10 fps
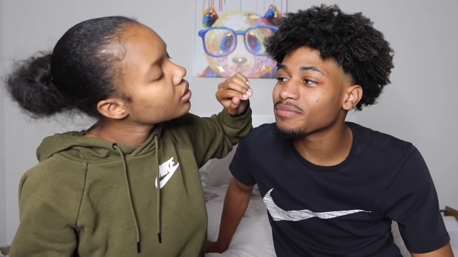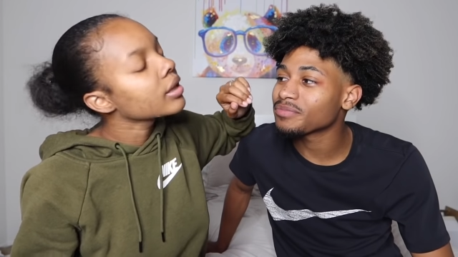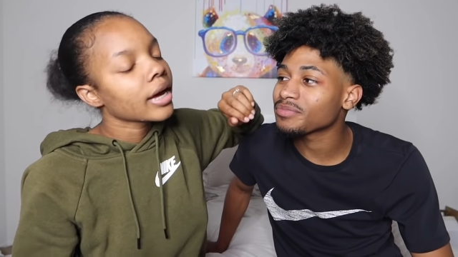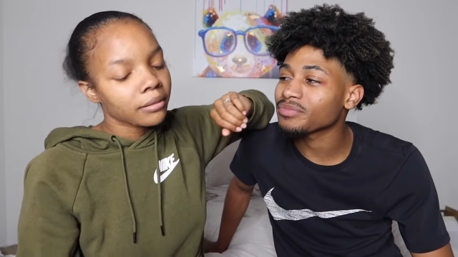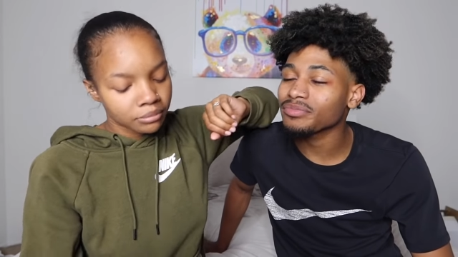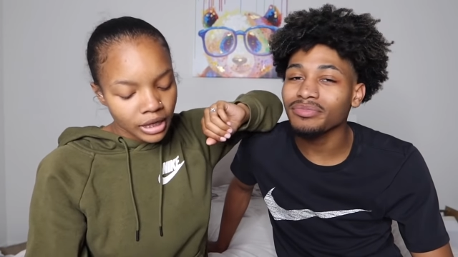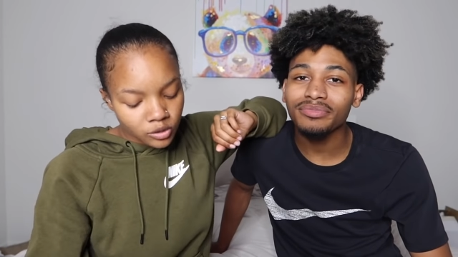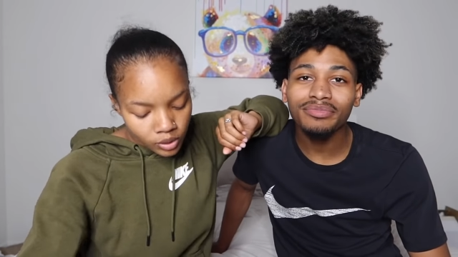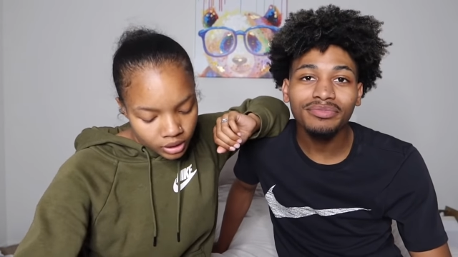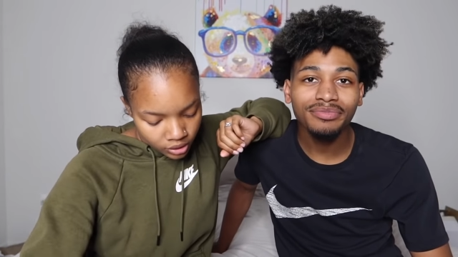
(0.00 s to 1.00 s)
Speaker 1: Yeah, that's
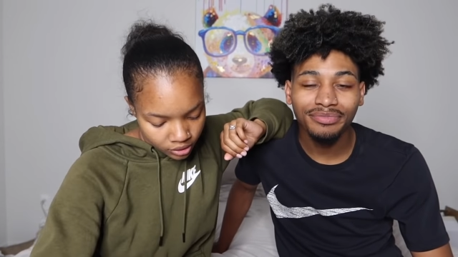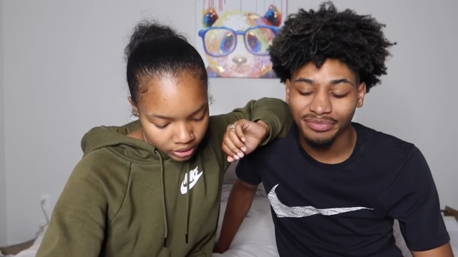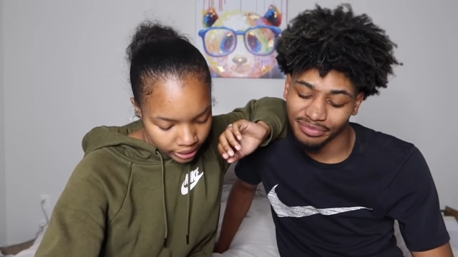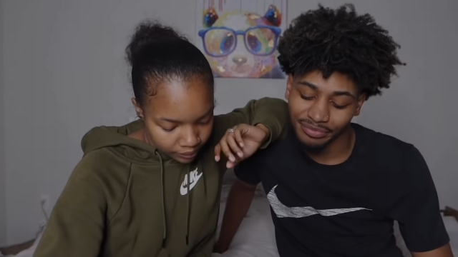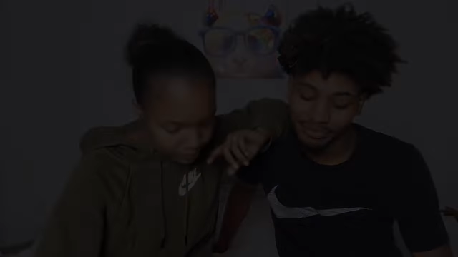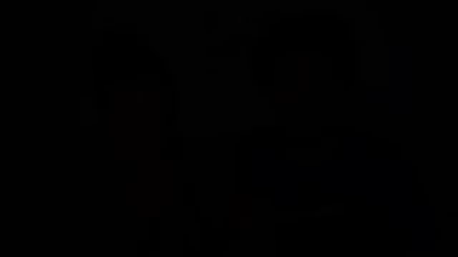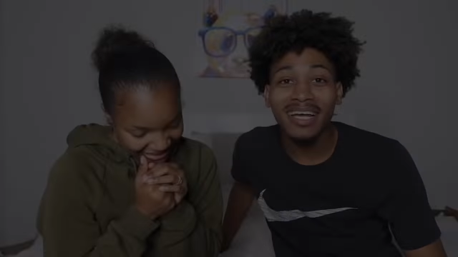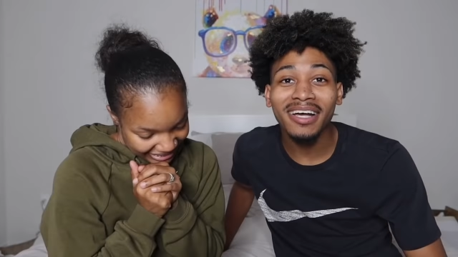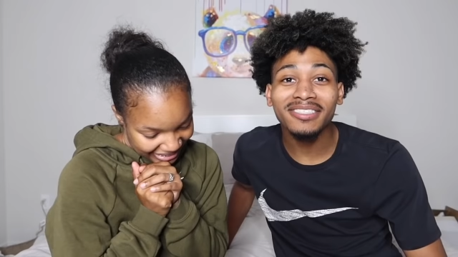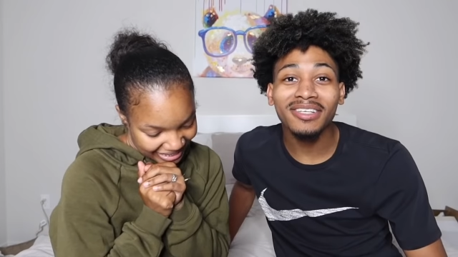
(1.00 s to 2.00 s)
one of those, yeah.
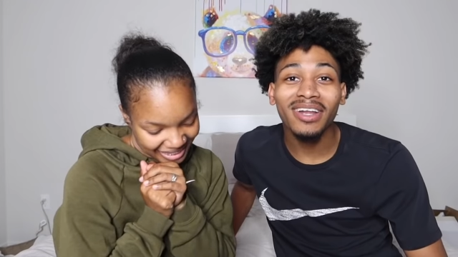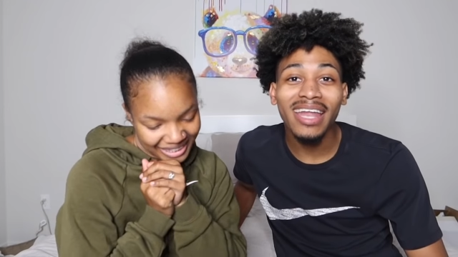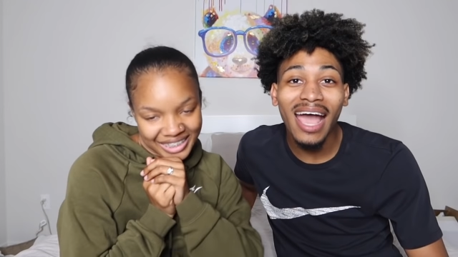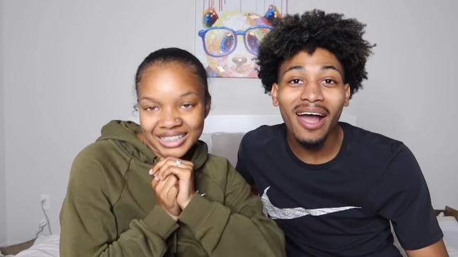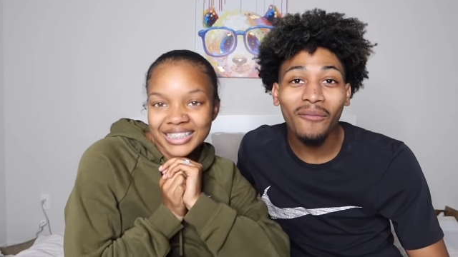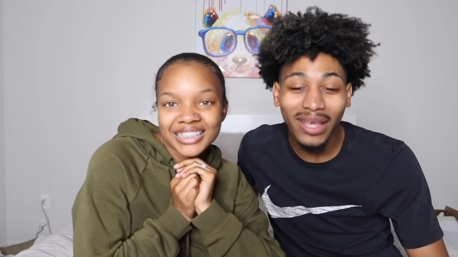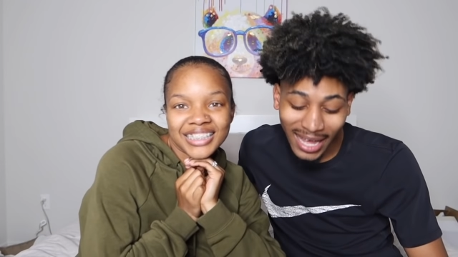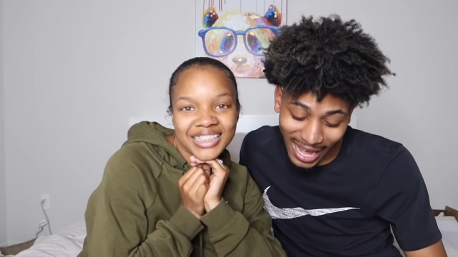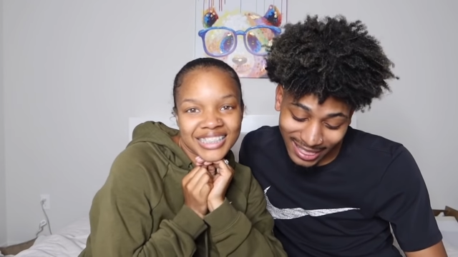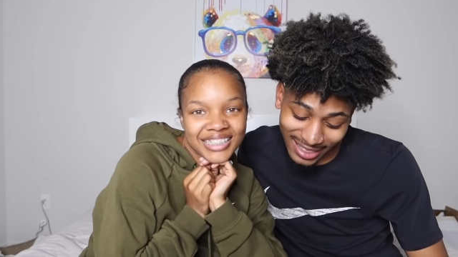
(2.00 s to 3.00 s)
Speaker 2: Y'all, so now we
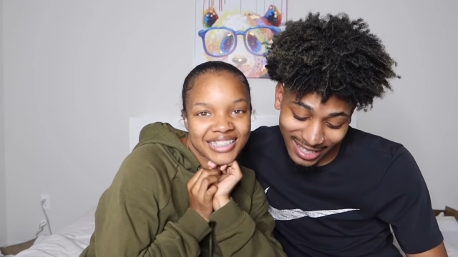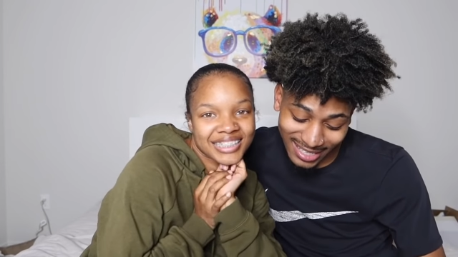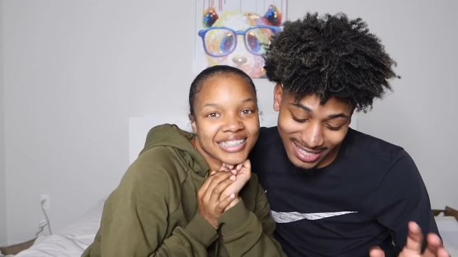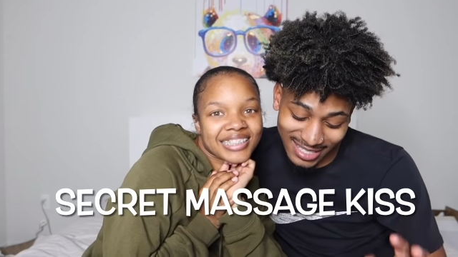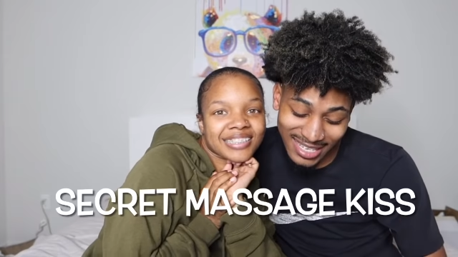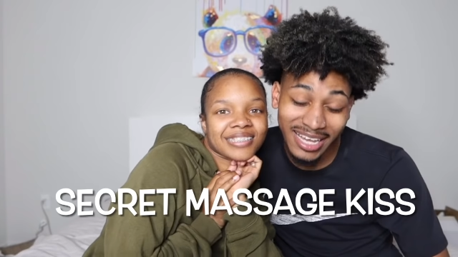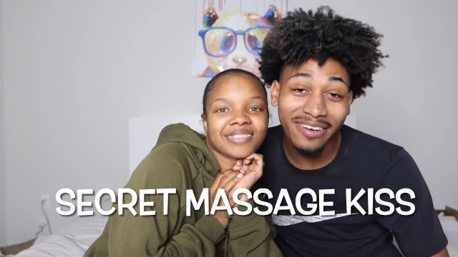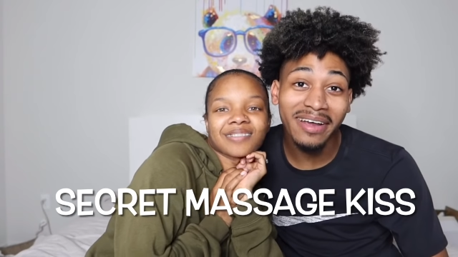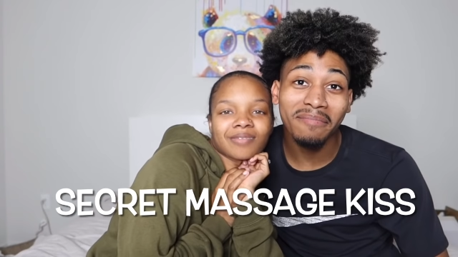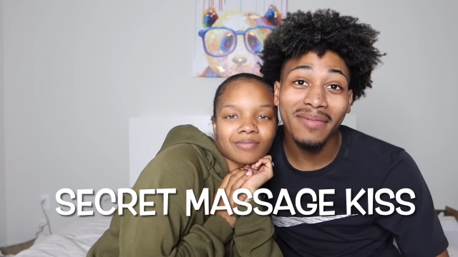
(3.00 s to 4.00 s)
got the
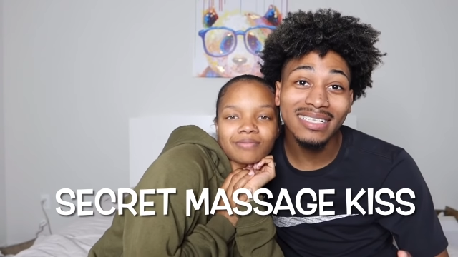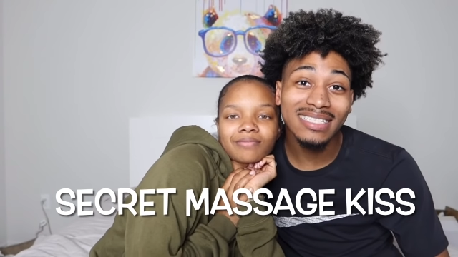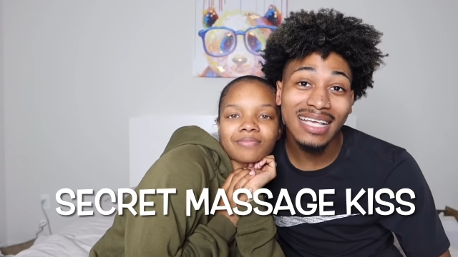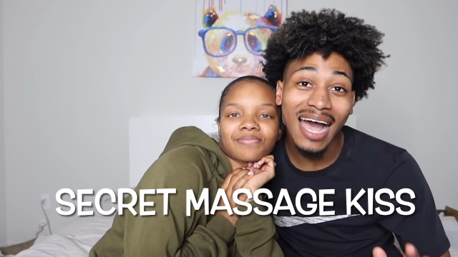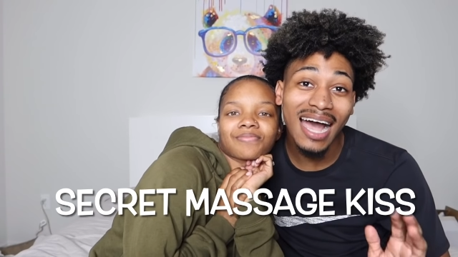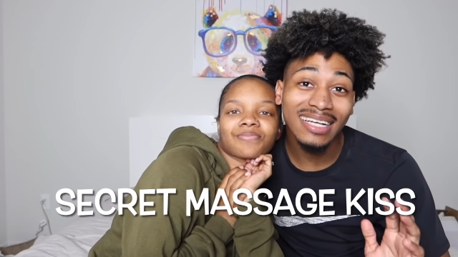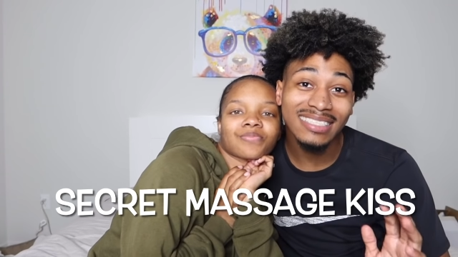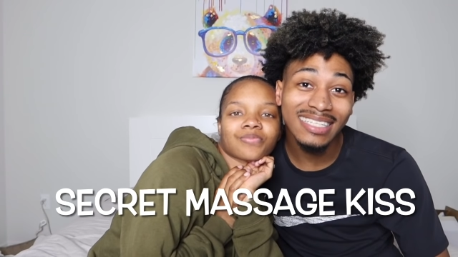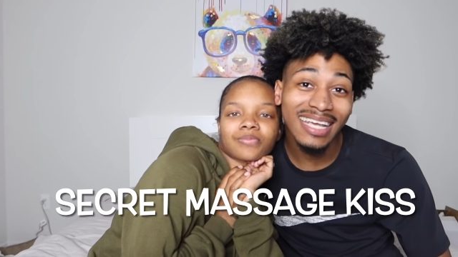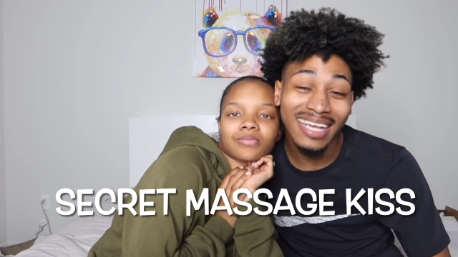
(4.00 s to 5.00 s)
secret massage
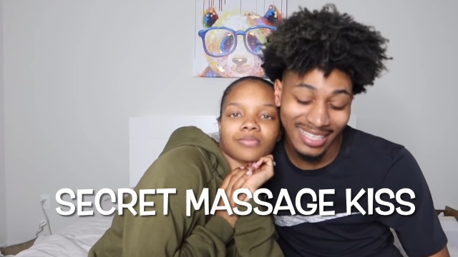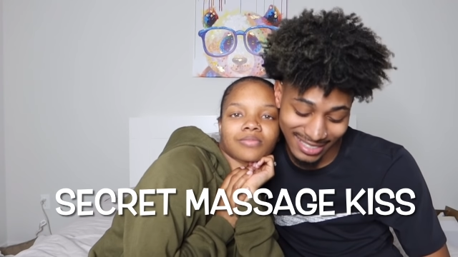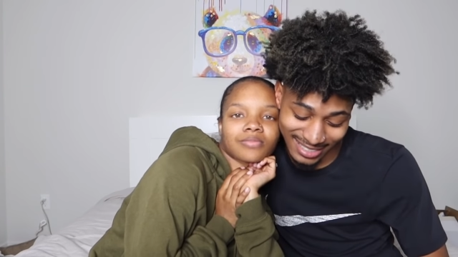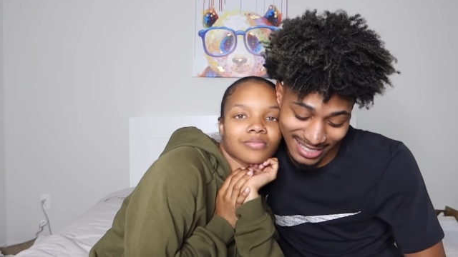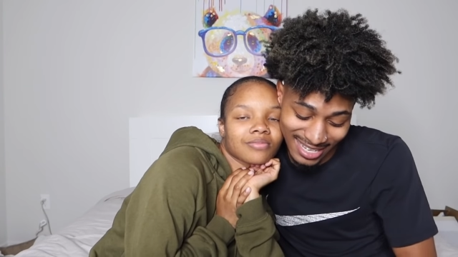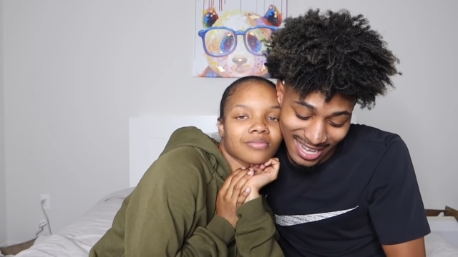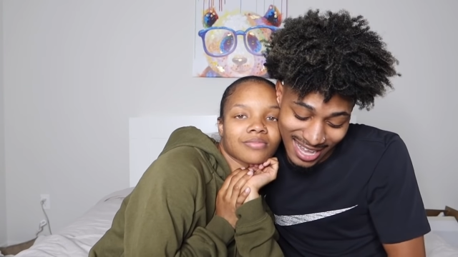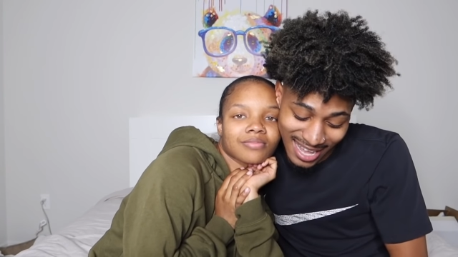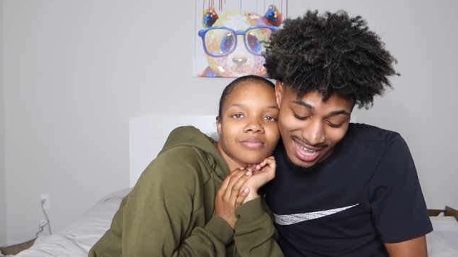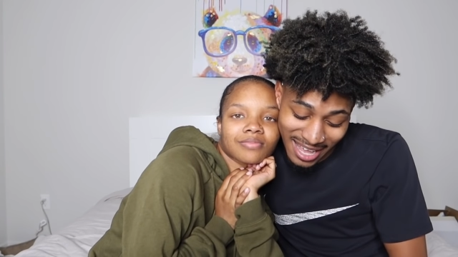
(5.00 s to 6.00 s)
kiss.
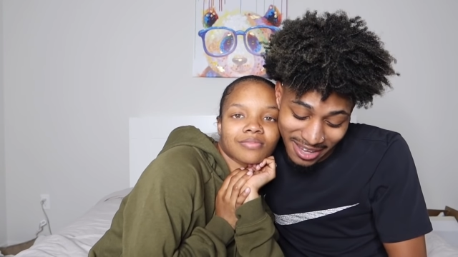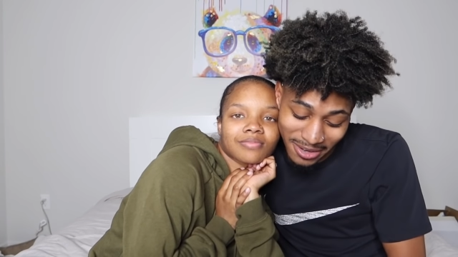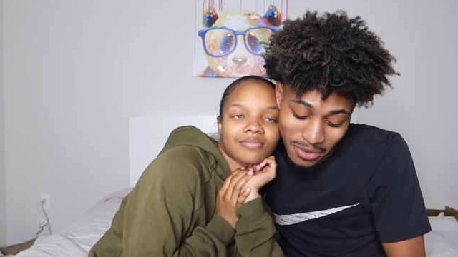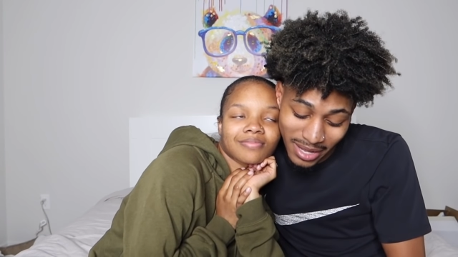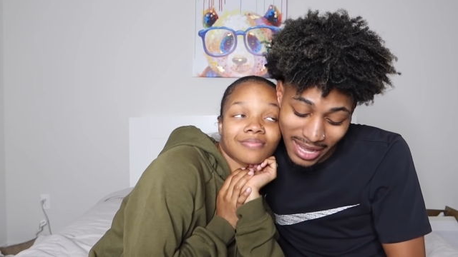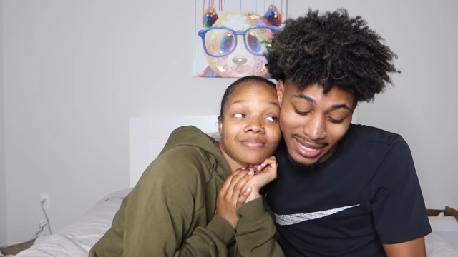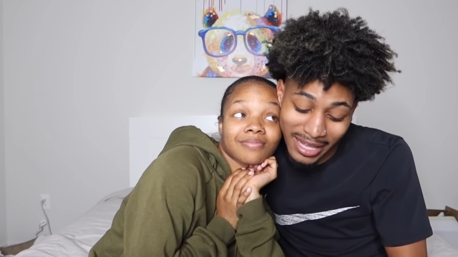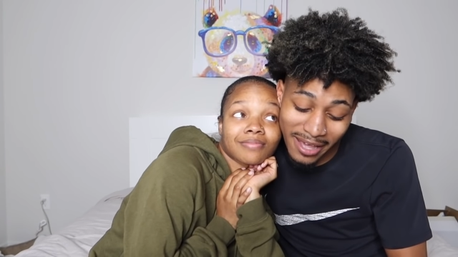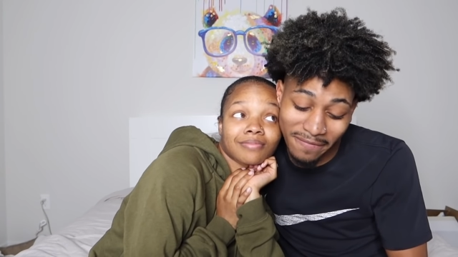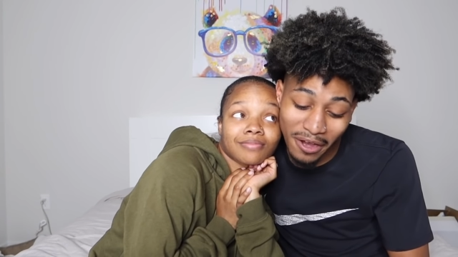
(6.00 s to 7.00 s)
You can
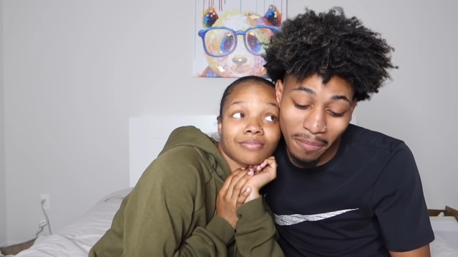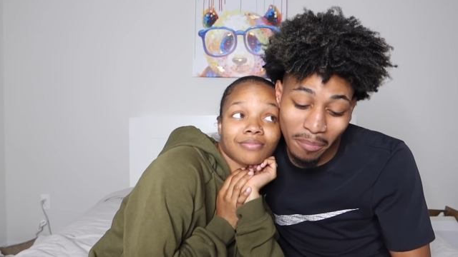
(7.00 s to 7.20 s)
give your